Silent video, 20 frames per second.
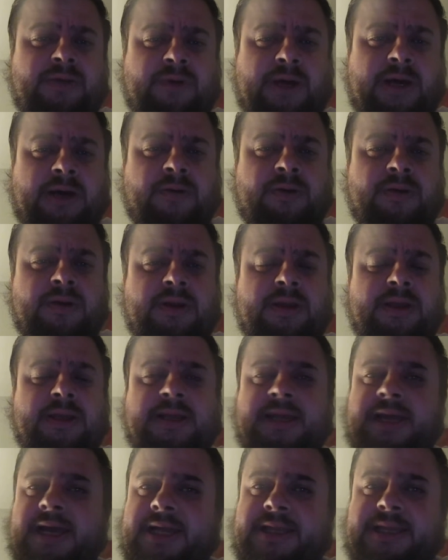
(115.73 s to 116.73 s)
well
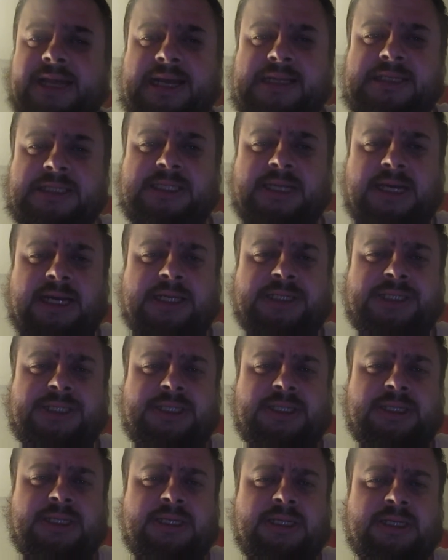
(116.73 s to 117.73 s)
at that size.